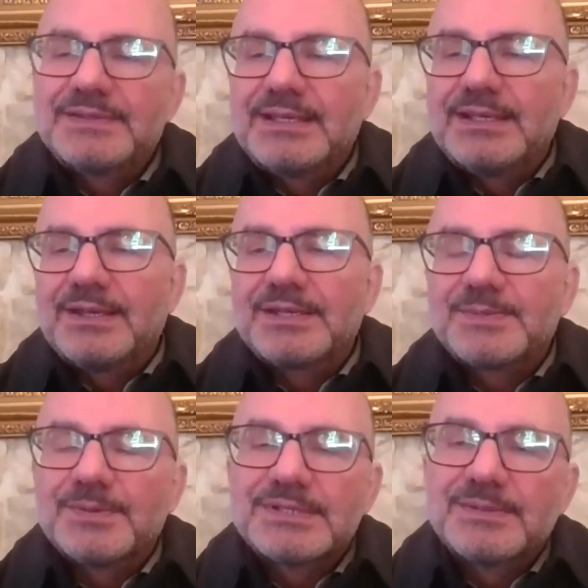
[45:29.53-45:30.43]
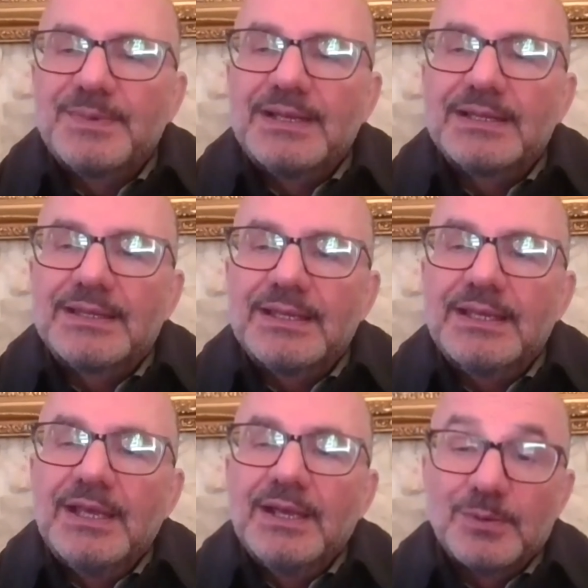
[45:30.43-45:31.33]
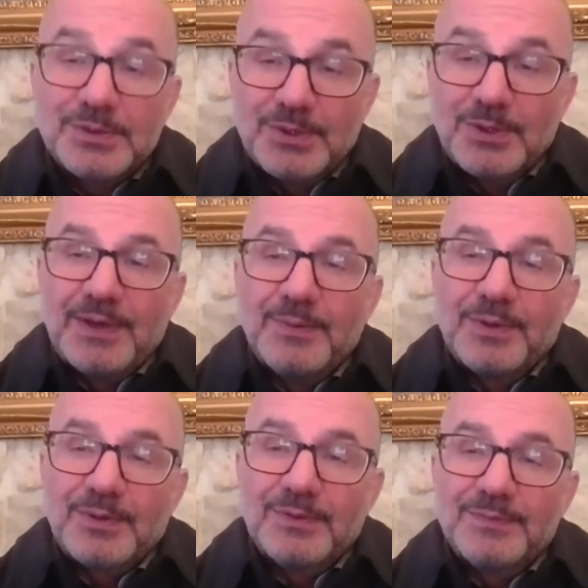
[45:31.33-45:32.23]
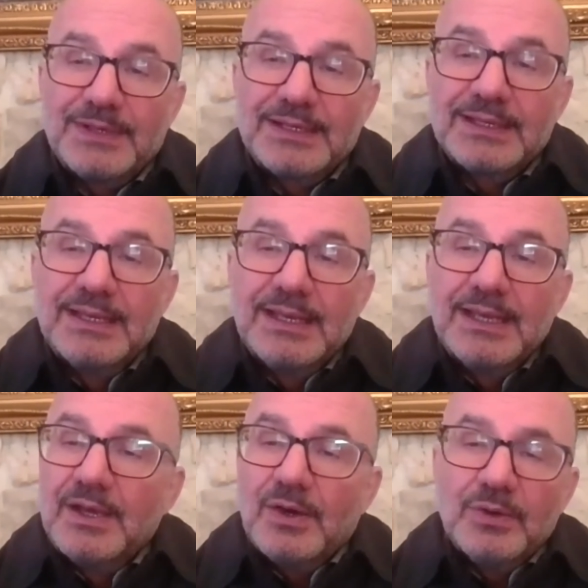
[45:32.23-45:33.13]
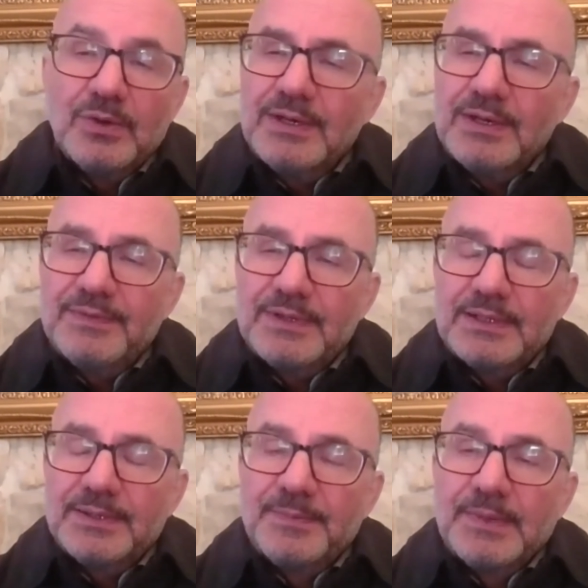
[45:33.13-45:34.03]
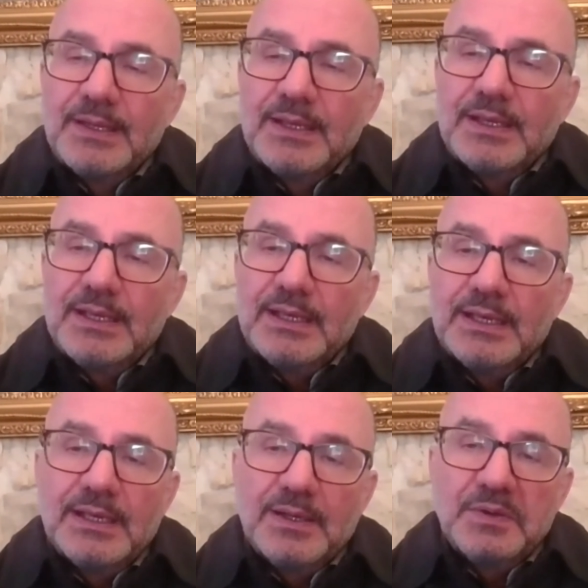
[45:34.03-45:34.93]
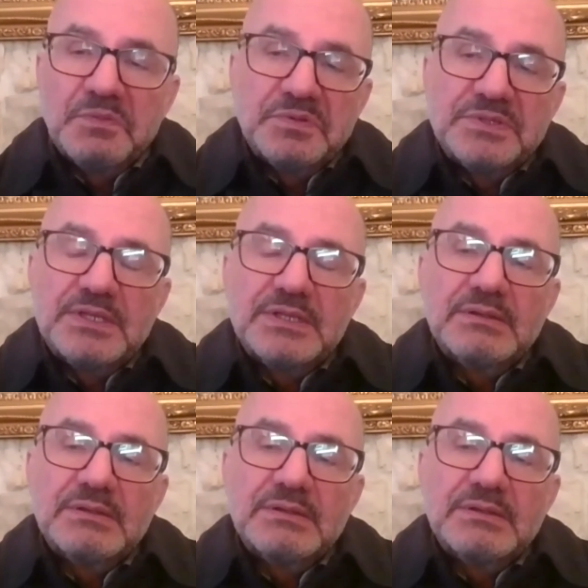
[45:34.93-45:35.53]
the responsibility to solve our conflict on all levels. Within